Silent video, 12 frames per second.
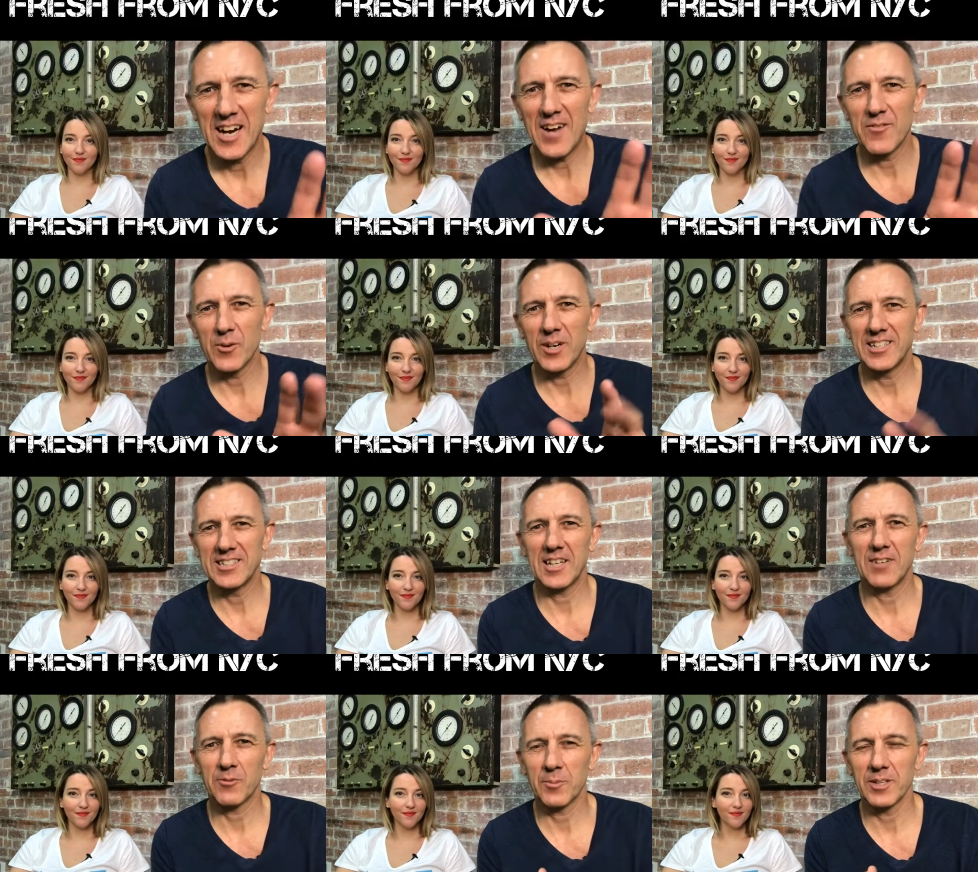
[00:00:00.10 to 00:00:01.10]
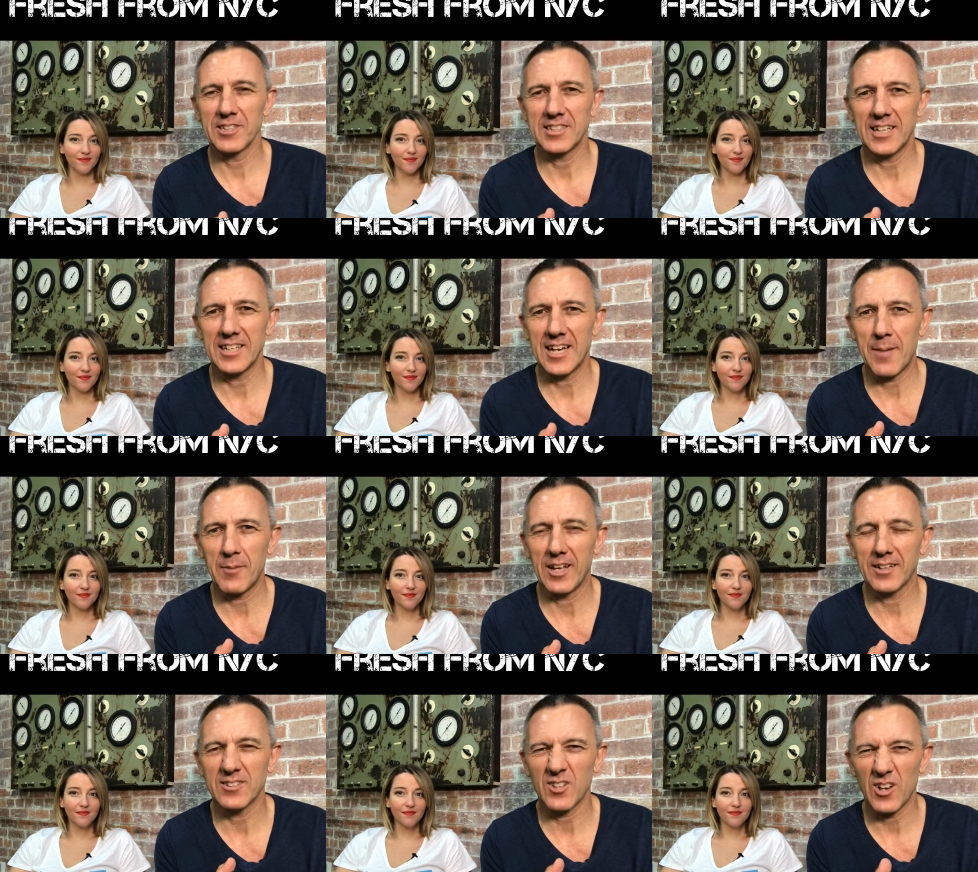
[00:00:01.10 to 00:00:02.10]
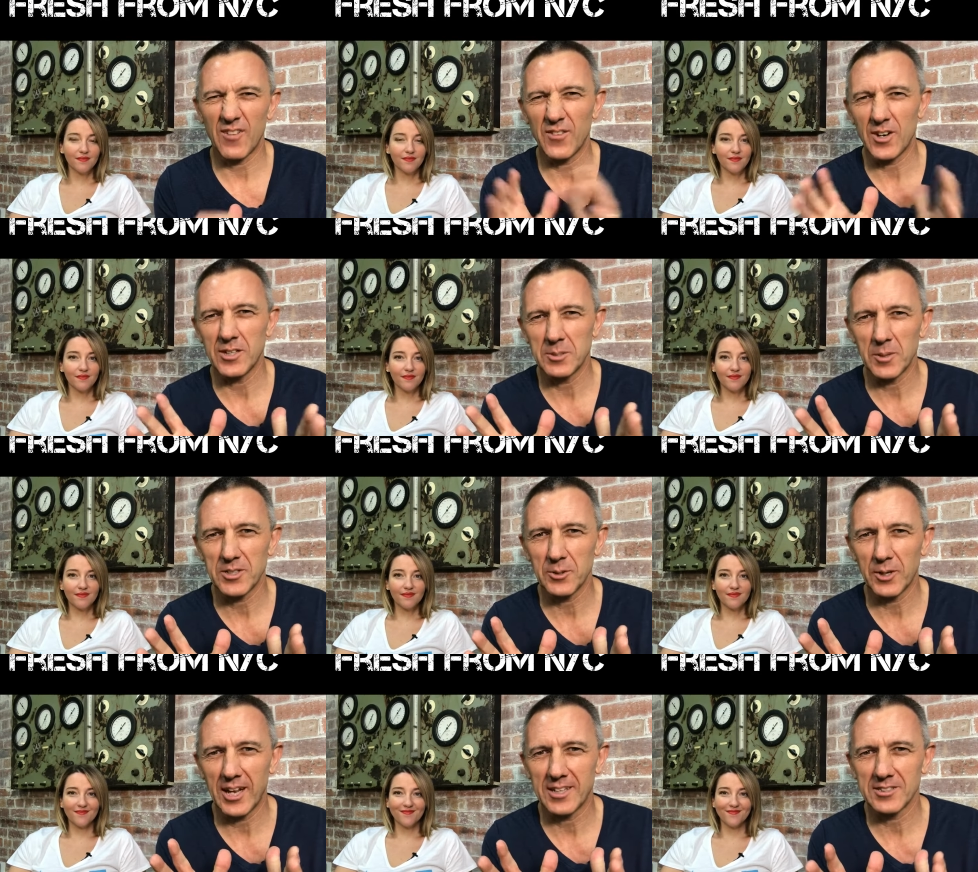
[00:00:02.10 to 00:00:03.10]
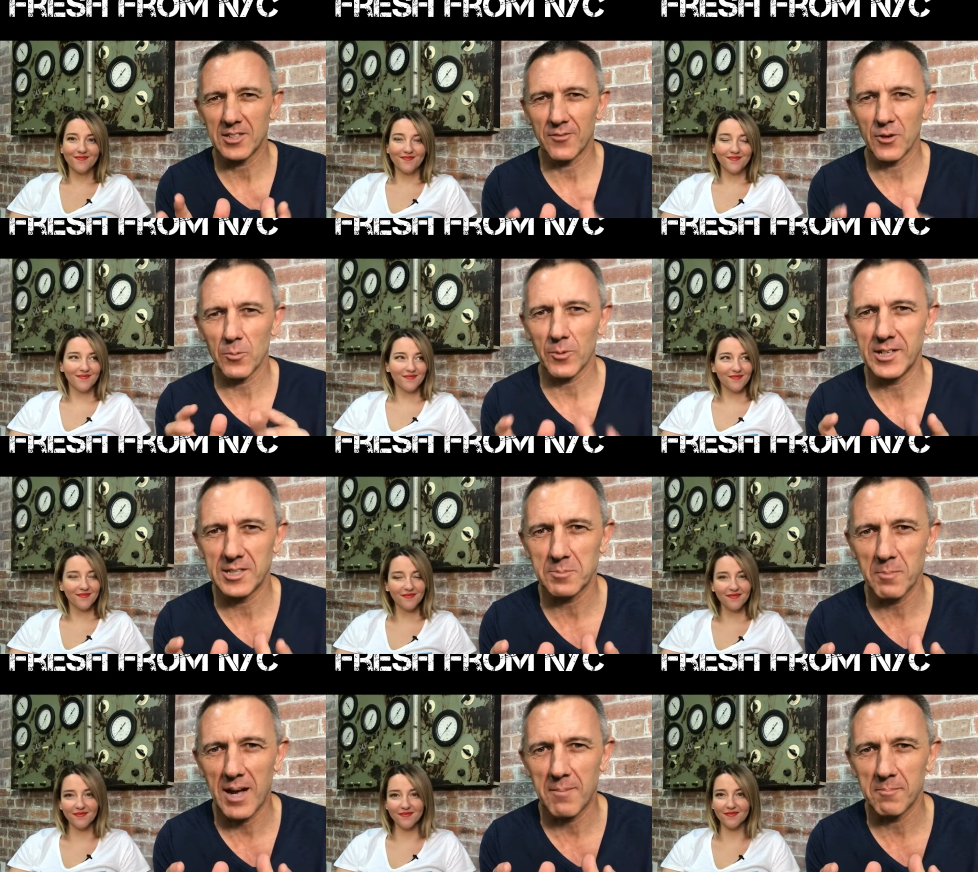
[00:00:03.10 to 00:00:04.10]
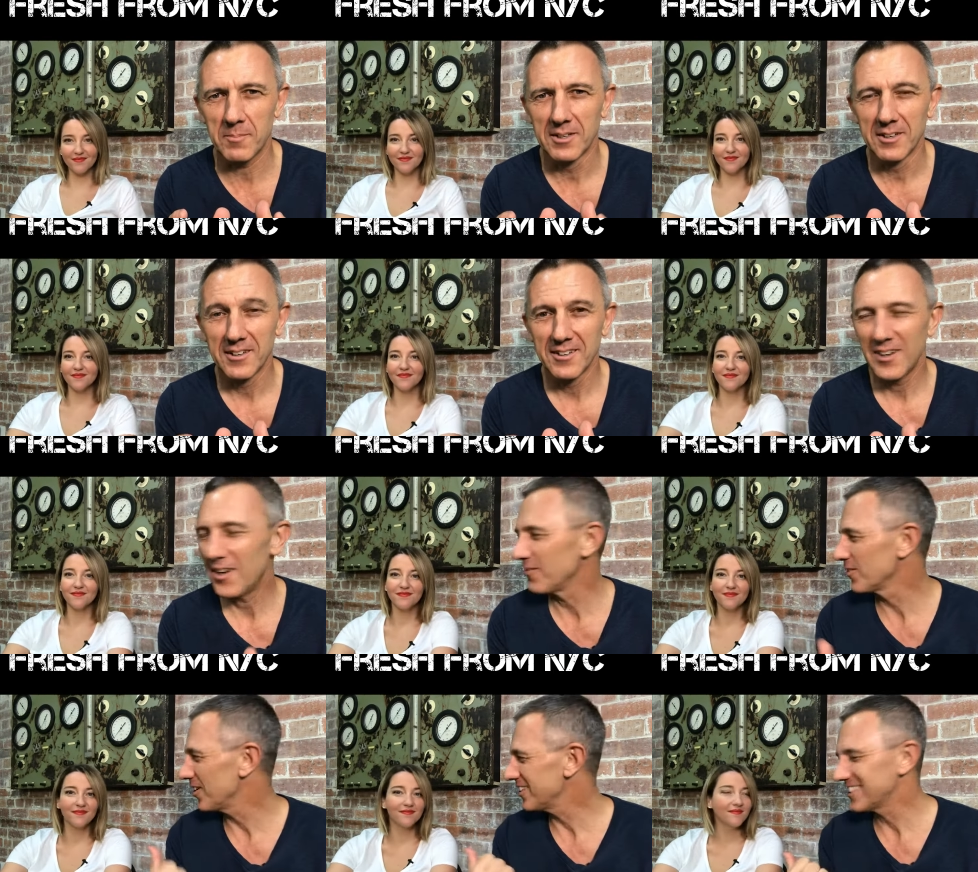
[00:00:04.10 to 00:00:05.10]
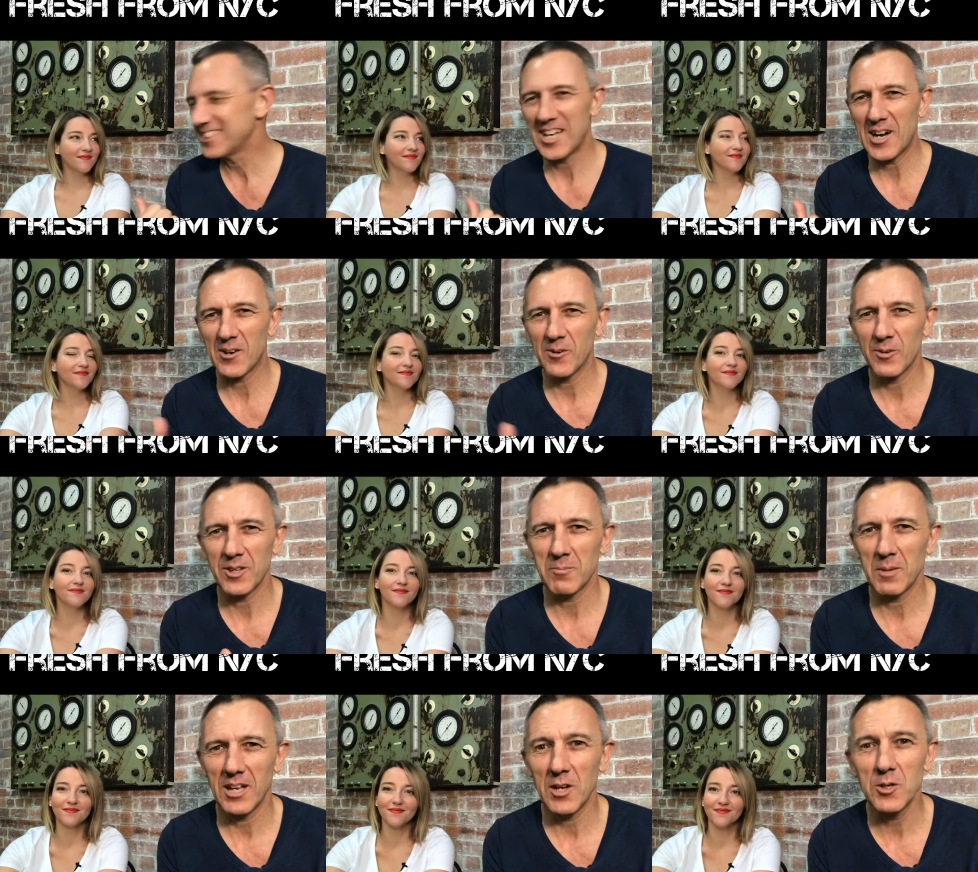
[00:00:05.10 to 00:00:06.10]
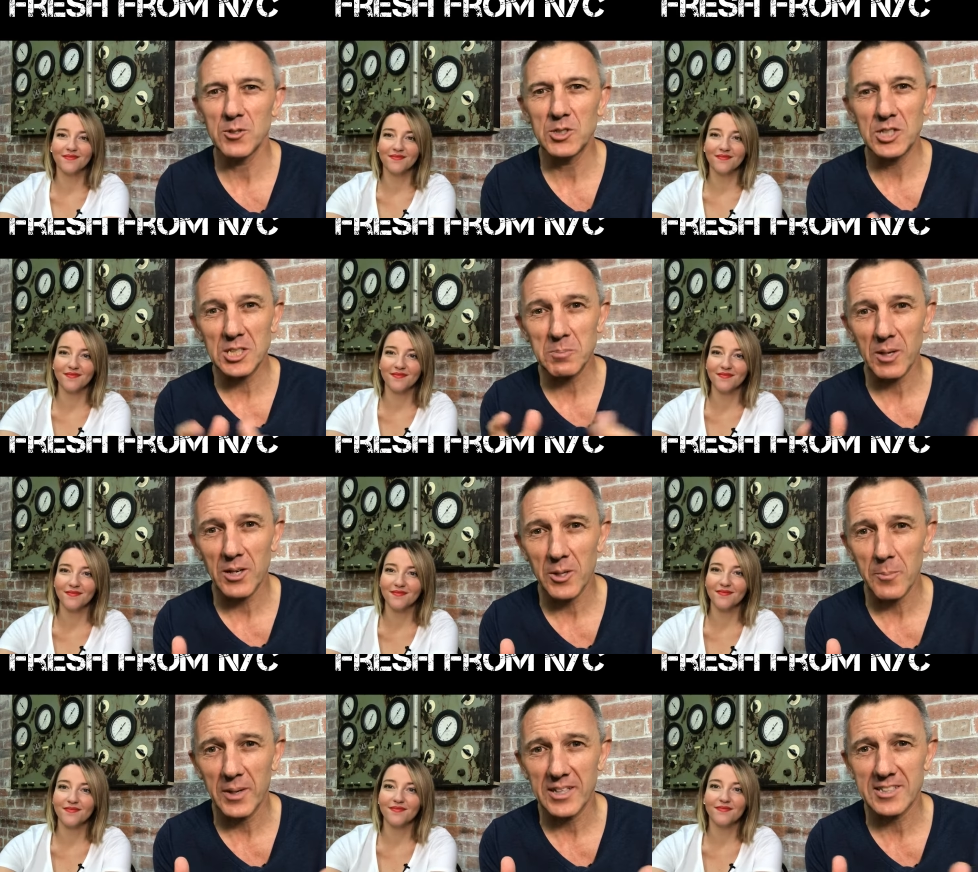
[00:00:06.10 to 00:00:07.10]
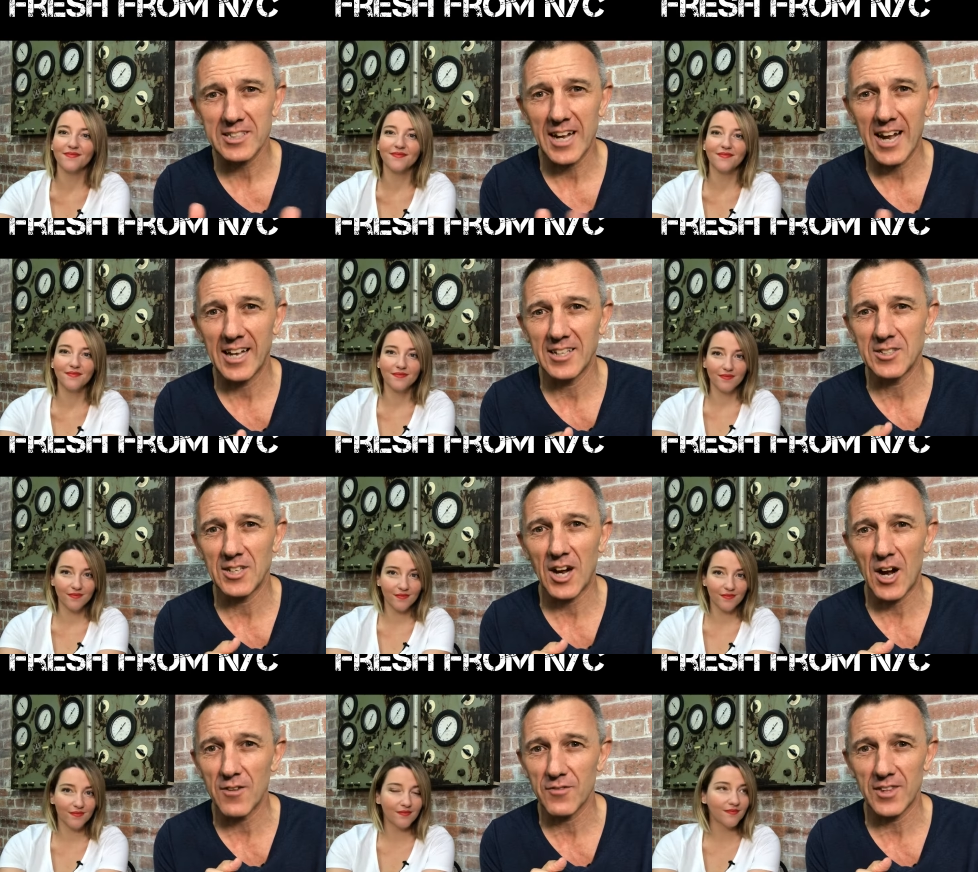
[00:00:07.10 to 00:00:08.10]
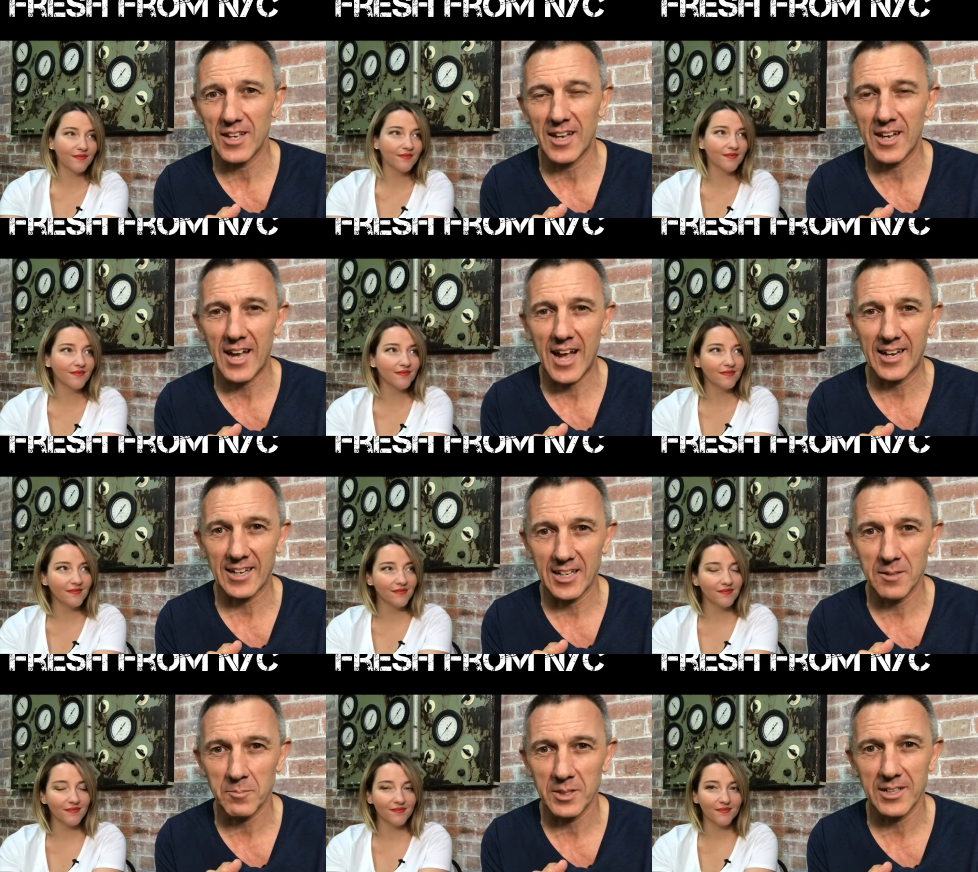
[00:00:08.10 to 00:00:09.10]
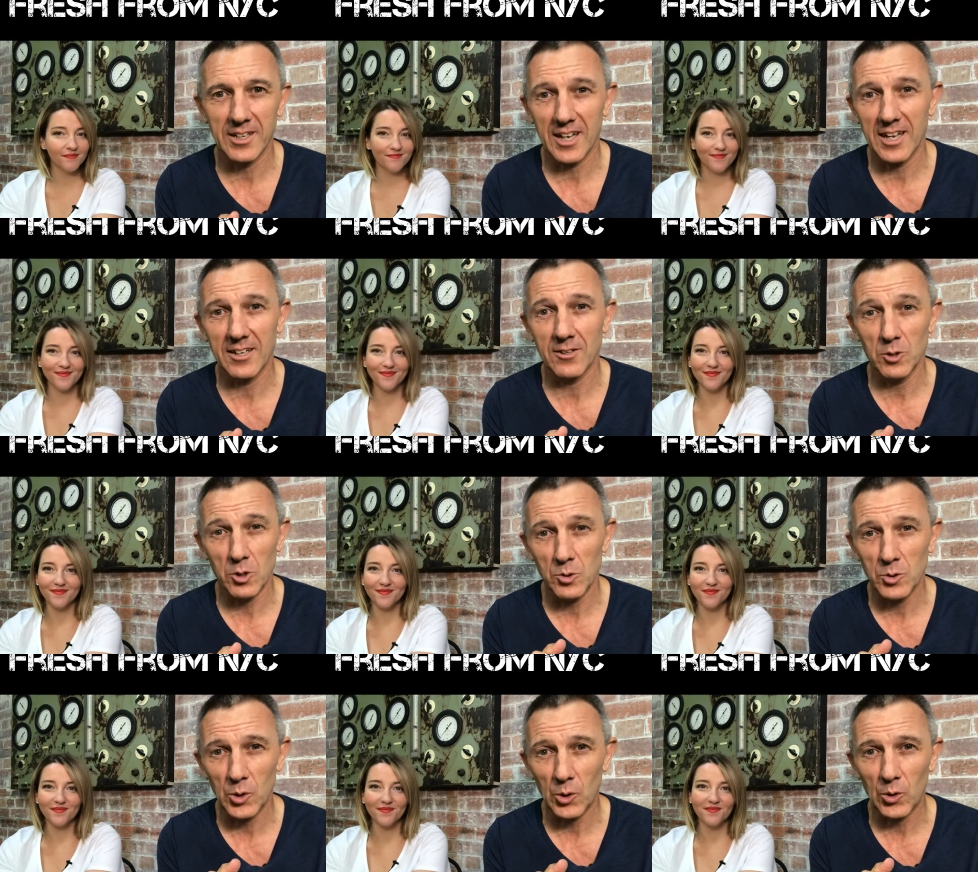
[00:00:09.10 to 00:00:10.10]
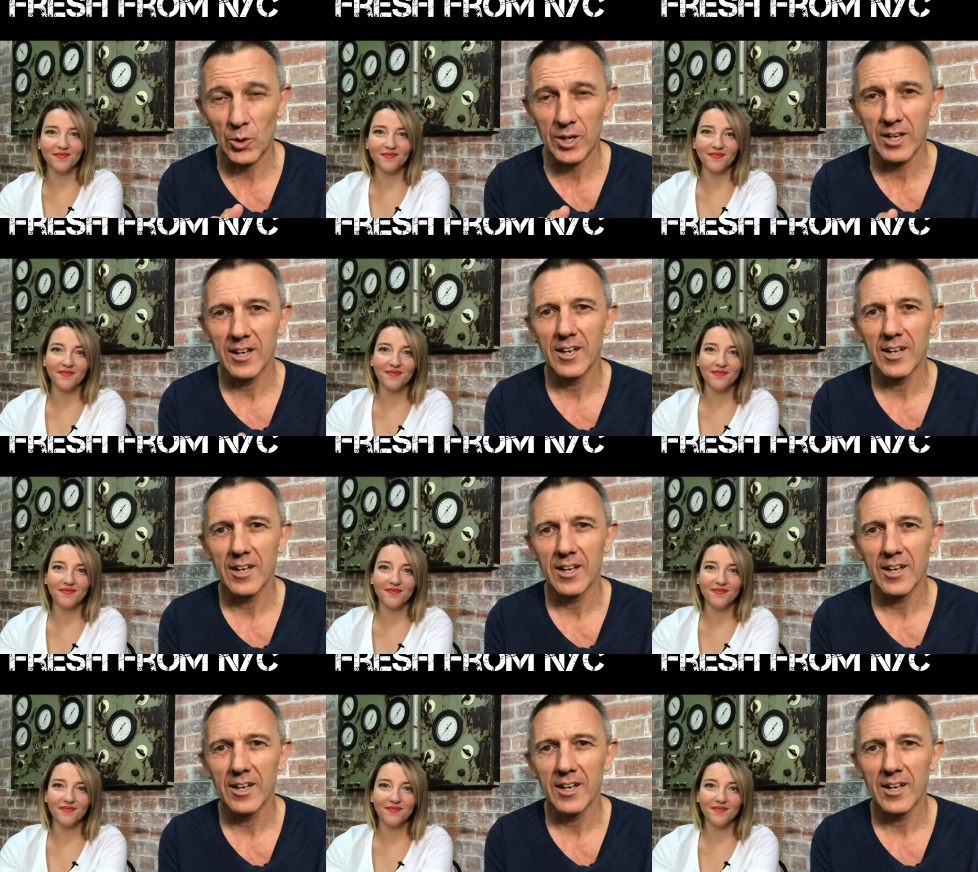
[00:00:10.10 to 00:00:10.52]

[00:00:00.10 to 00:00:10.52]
Speaker 1: Hi everyone, Dean from Real Estate Dynamics. Got a very special guest. I've got Rita's mum. I've got Sarah with me, who's just been on the big stage over there at Inman in New York.